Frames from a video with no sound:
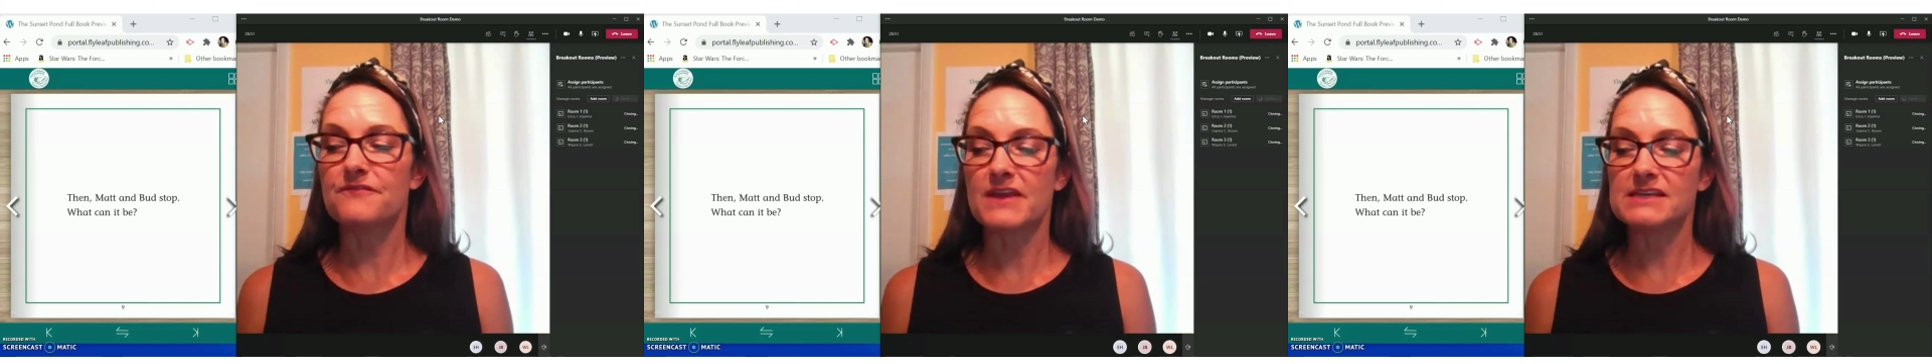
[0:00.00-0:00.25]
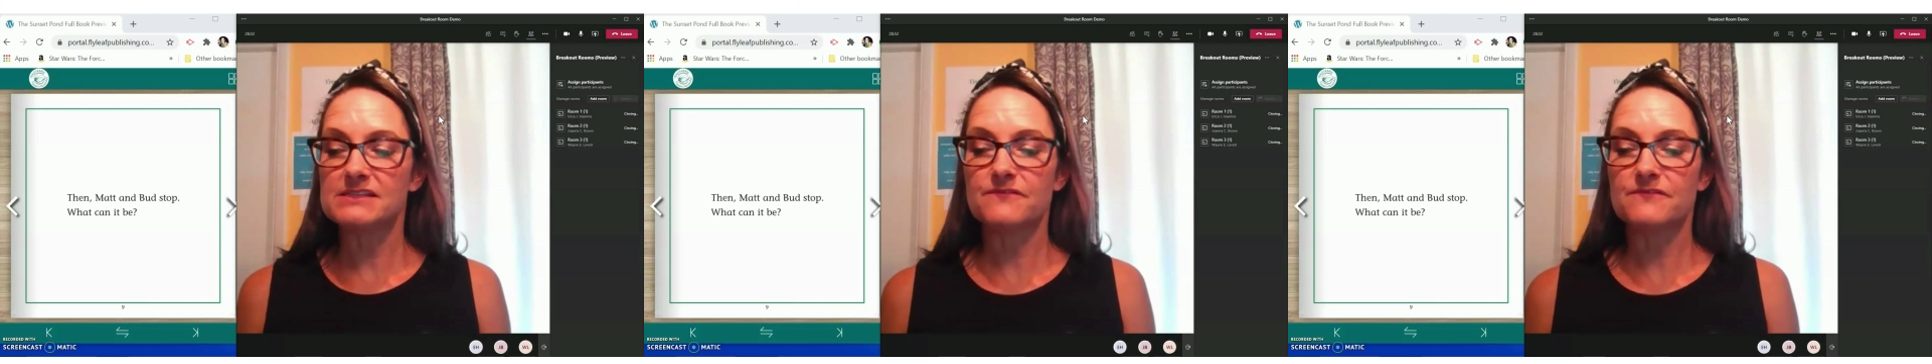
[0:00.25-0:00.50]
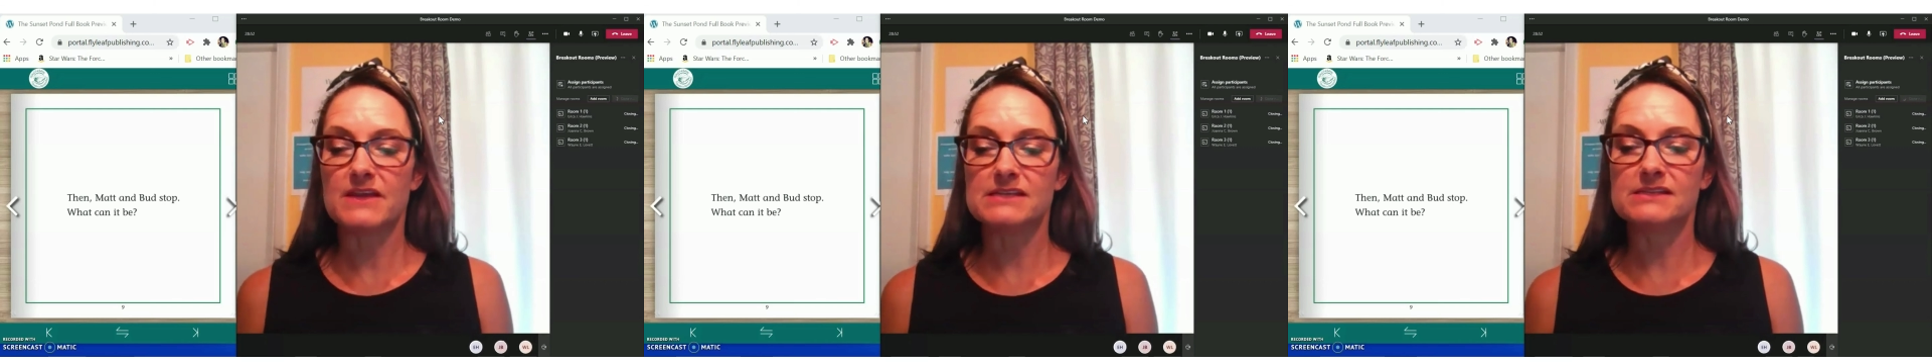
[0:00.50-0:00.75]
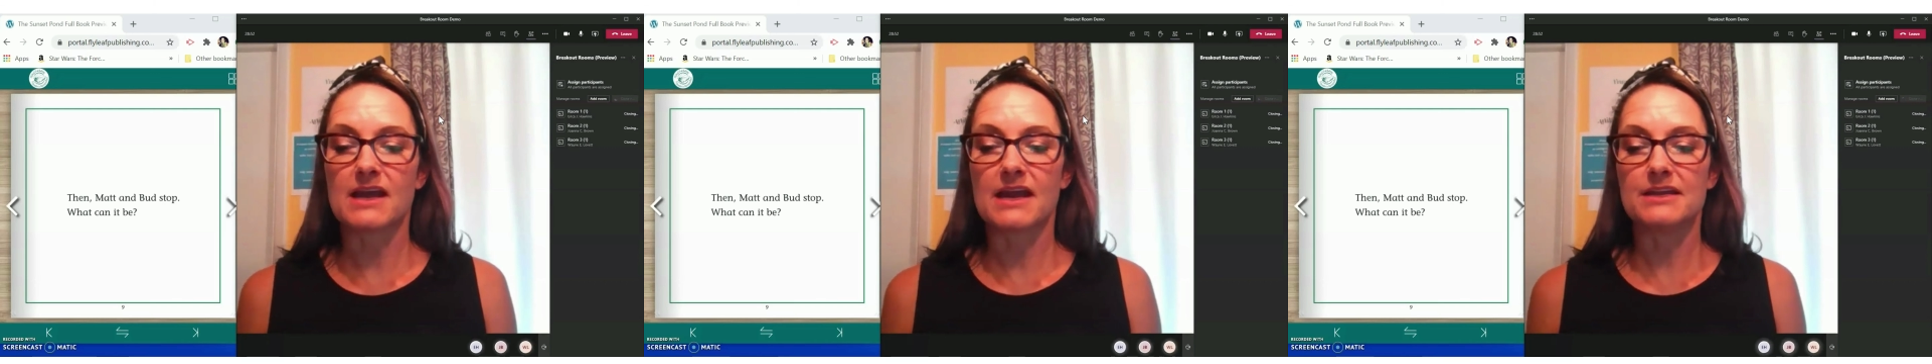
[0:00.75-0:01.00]

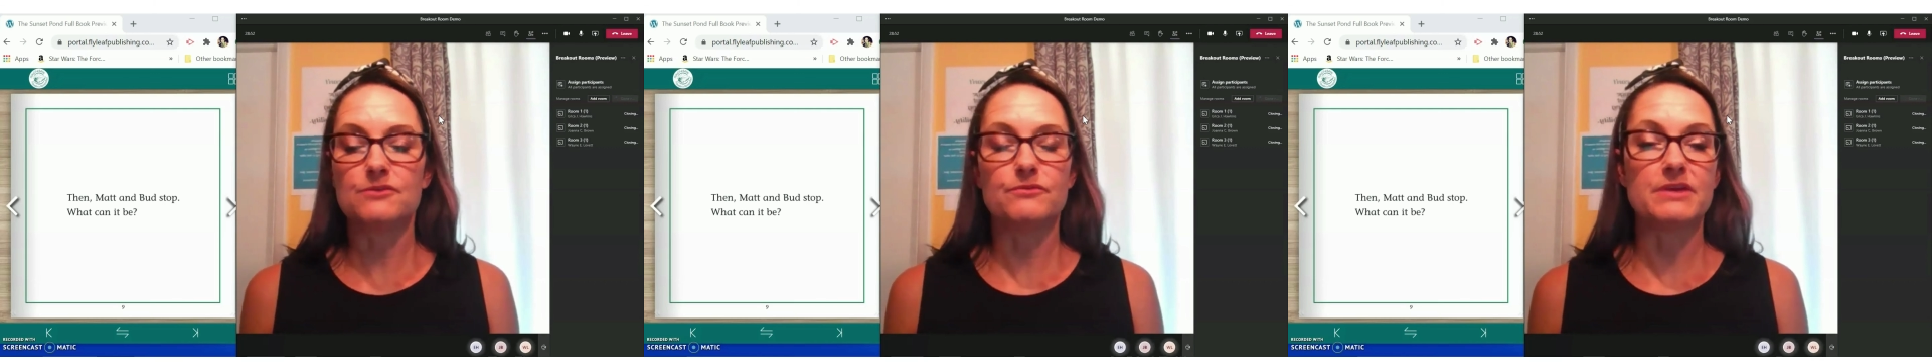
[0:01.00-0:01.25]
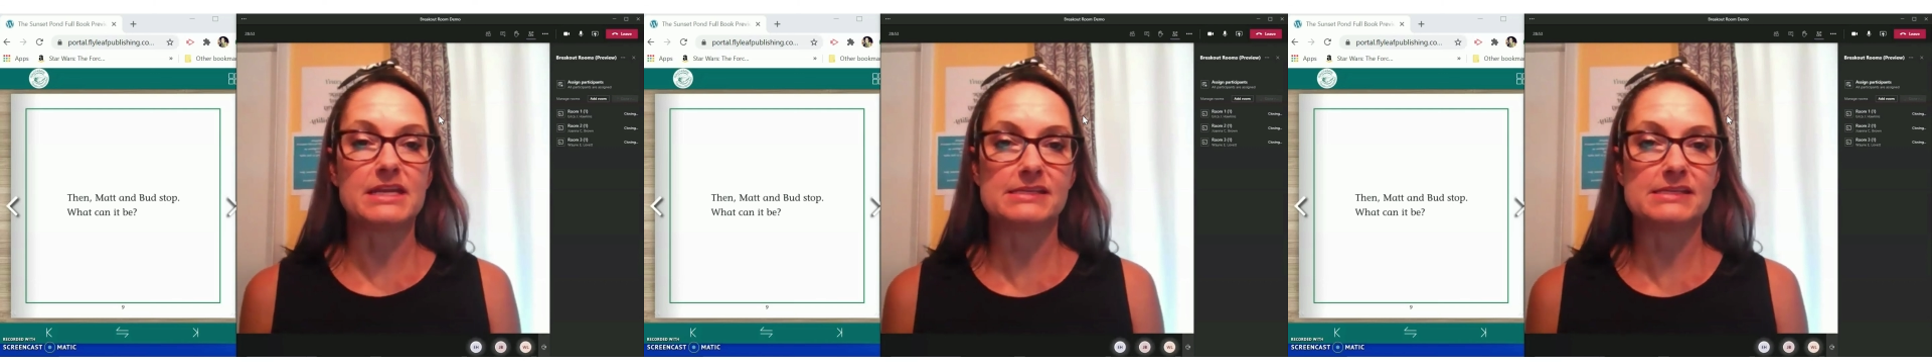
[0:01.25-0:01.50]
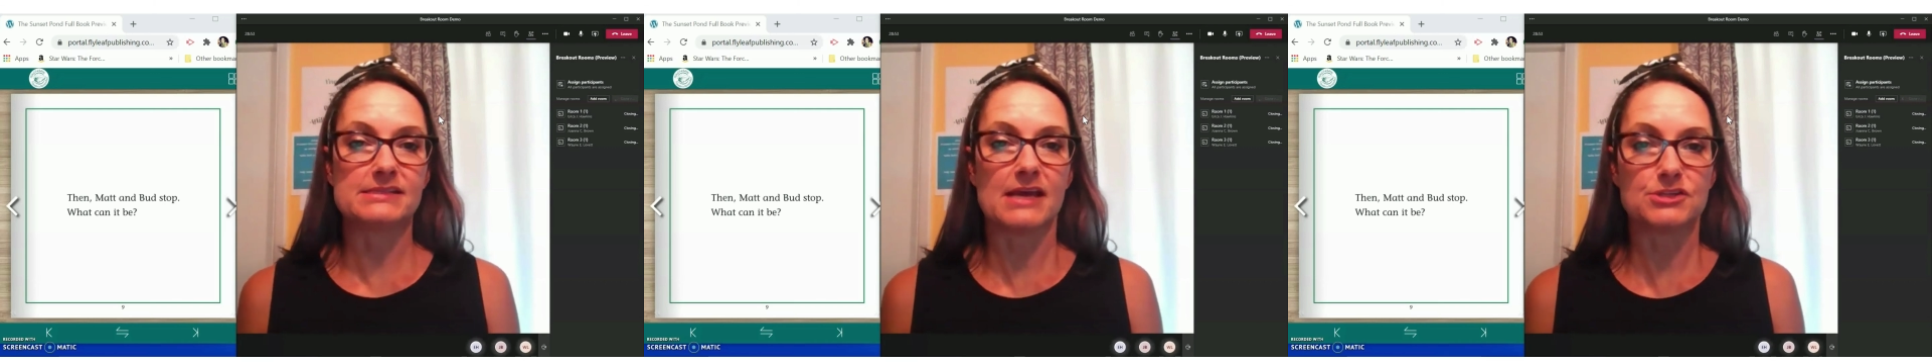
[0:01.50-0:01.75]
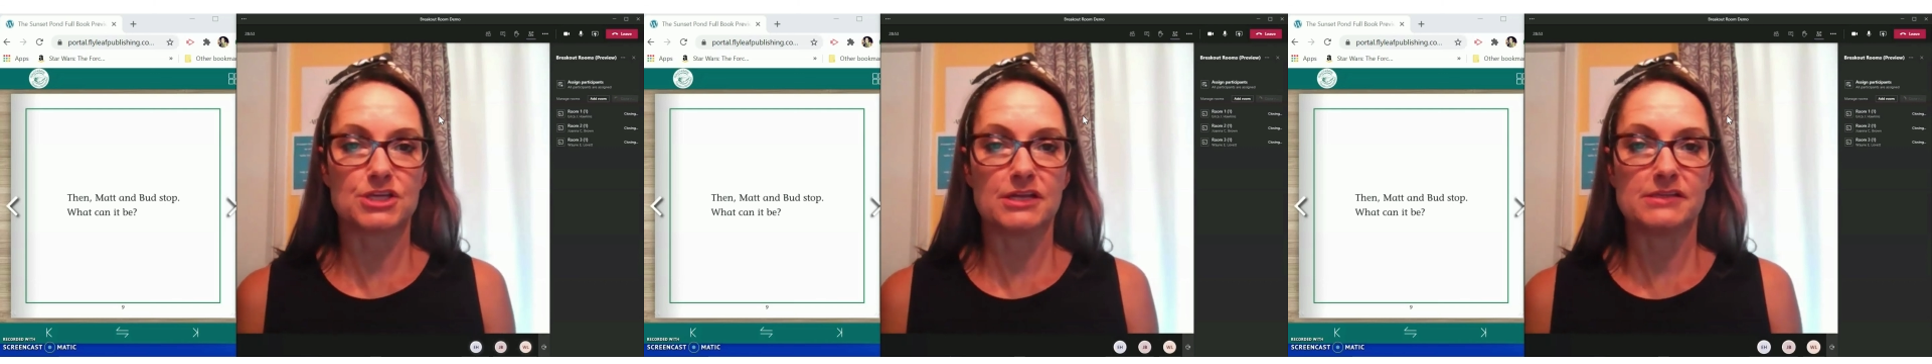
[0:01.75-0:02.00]
face-to-face guided reading
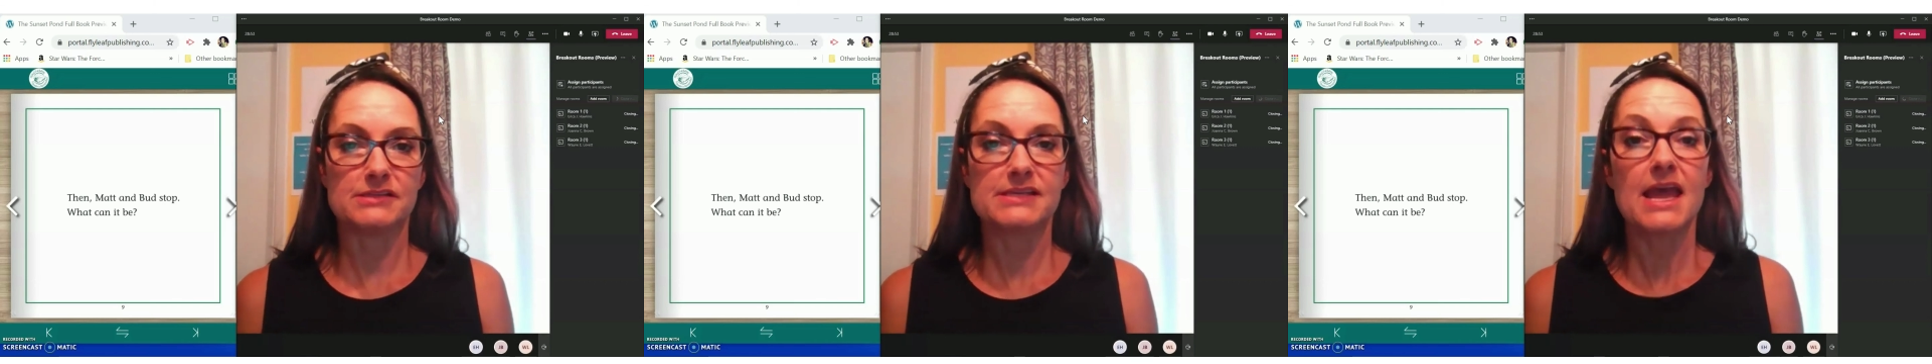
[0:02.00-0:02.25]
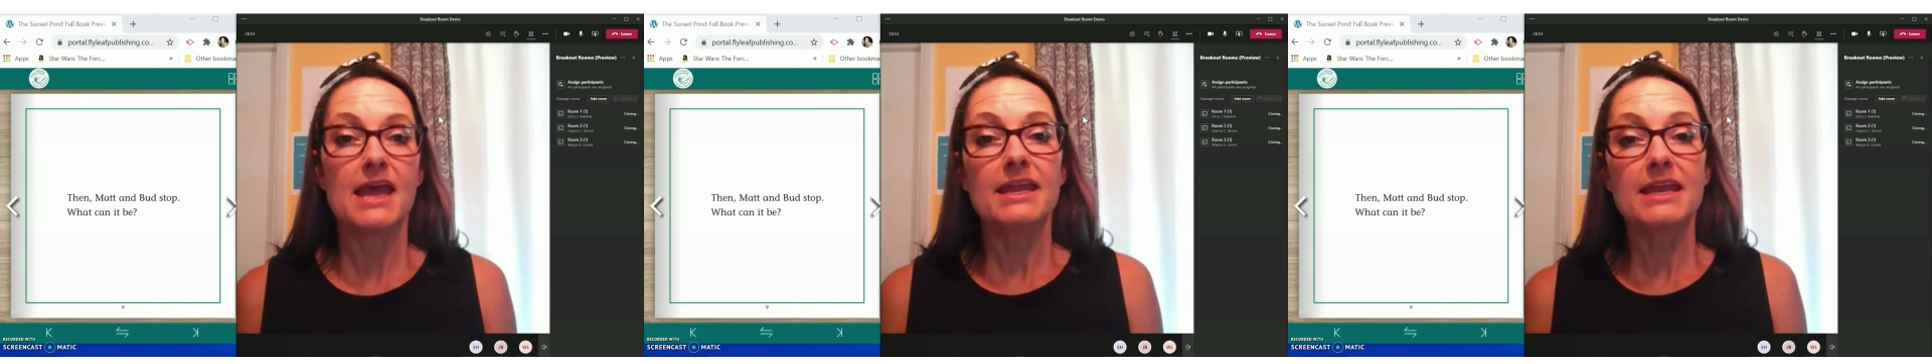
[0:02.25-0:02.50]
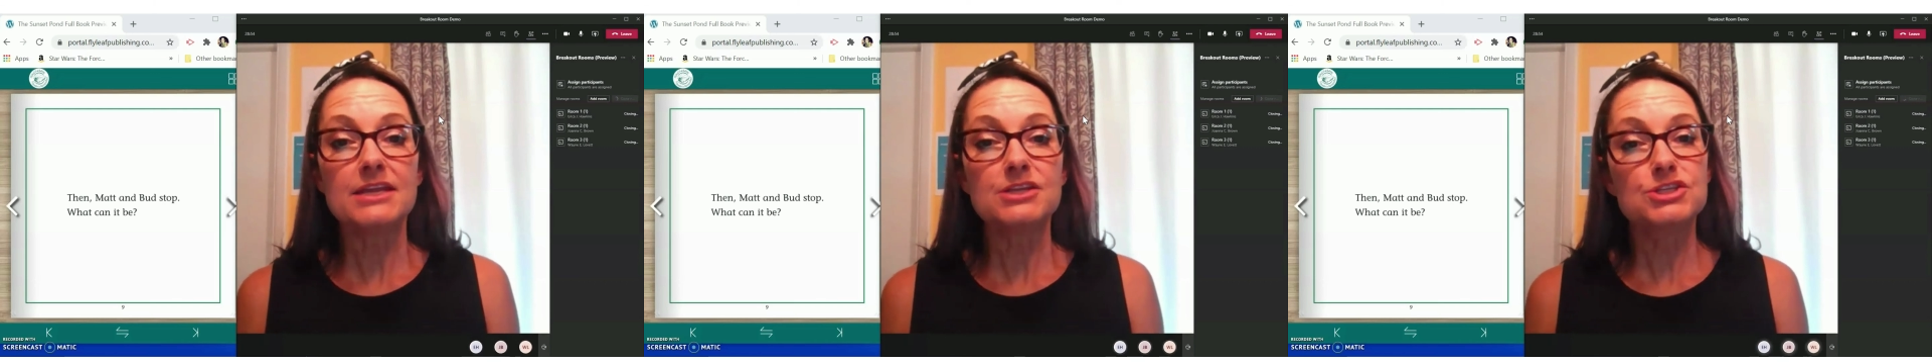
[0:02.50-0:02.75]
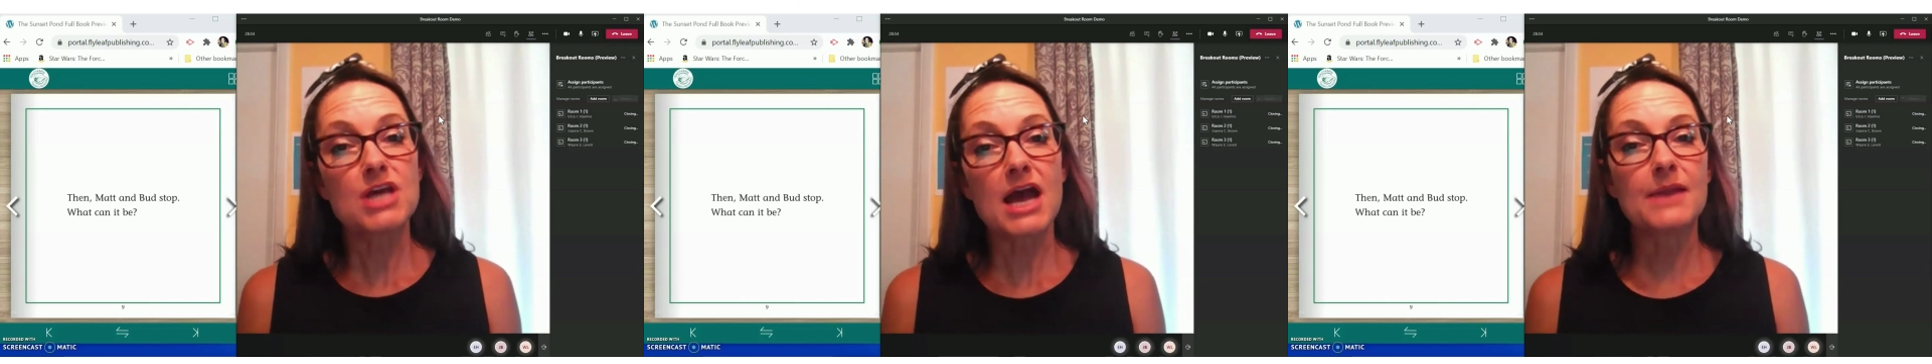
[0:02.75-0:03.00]
sessions,
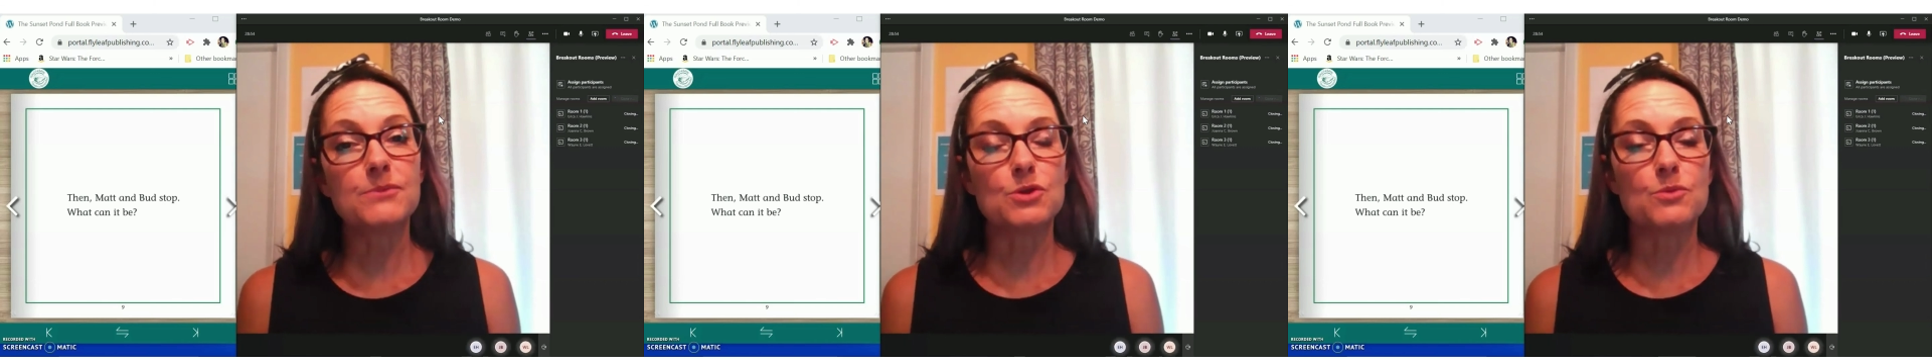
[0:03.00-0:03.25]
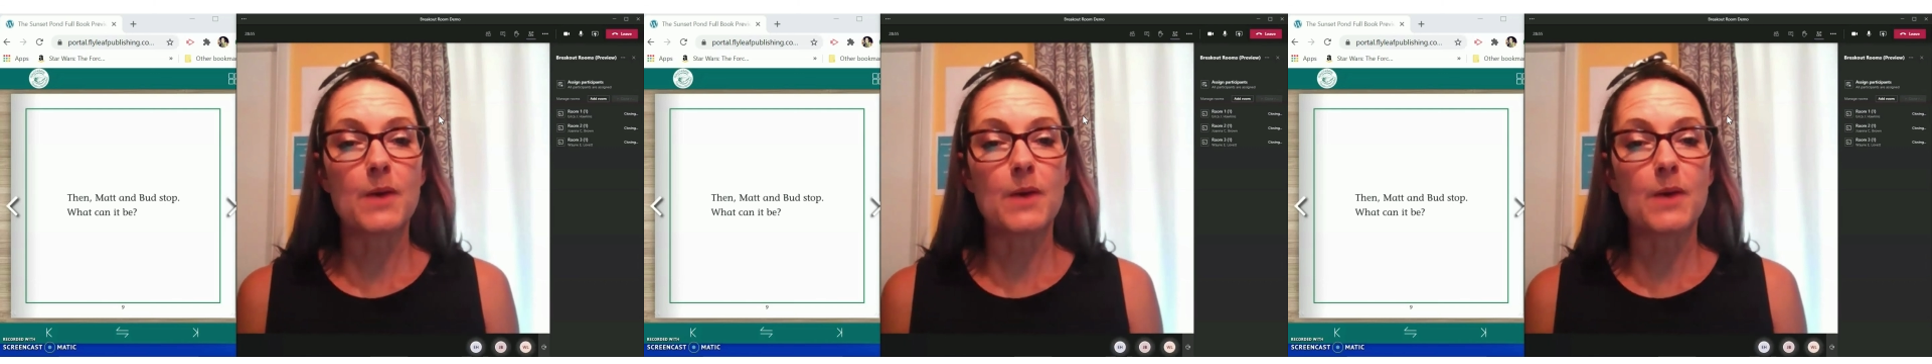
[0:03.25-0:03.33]
each time you